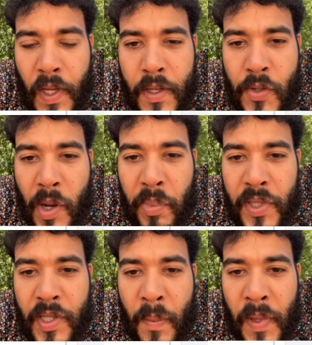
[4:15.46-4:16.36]
So I
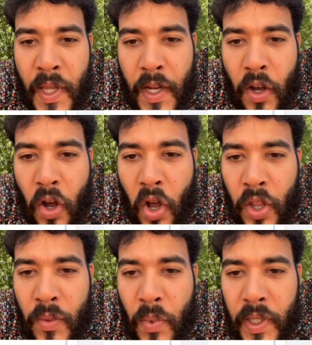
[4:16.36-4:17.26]
put something like
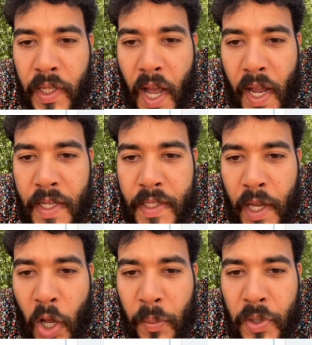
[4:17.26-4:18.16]
all-in-one guide to
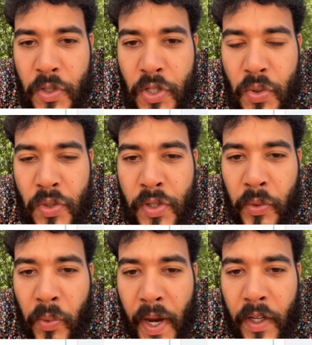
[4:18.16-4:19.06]
help you choose the
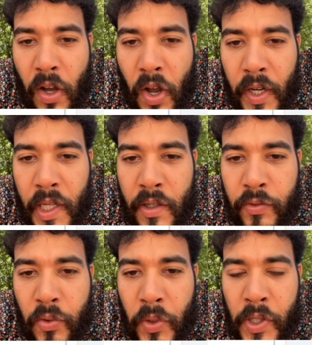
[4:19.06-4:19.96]
right awning
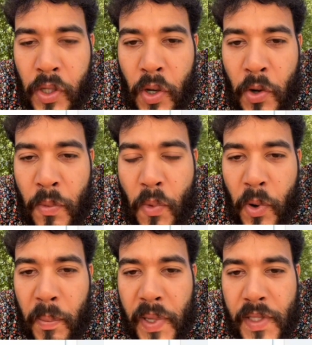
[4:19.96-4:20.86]
for your home
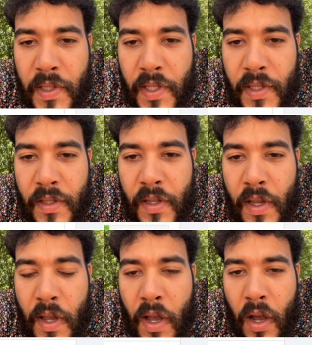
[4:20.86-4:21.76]
or business.
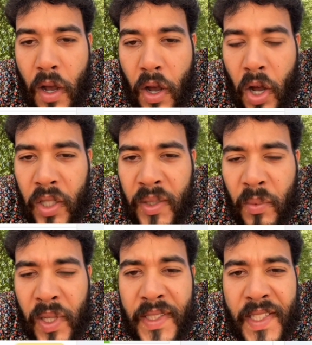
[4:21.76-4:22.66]

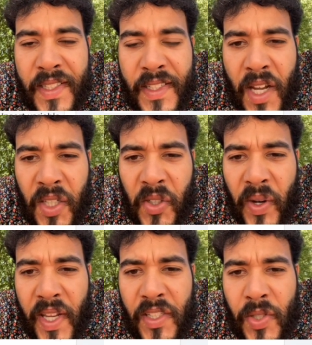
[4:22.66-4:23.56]
All-in-one didn't sound
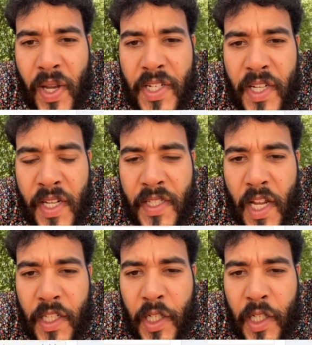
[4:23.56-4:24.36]
great, so I changed that to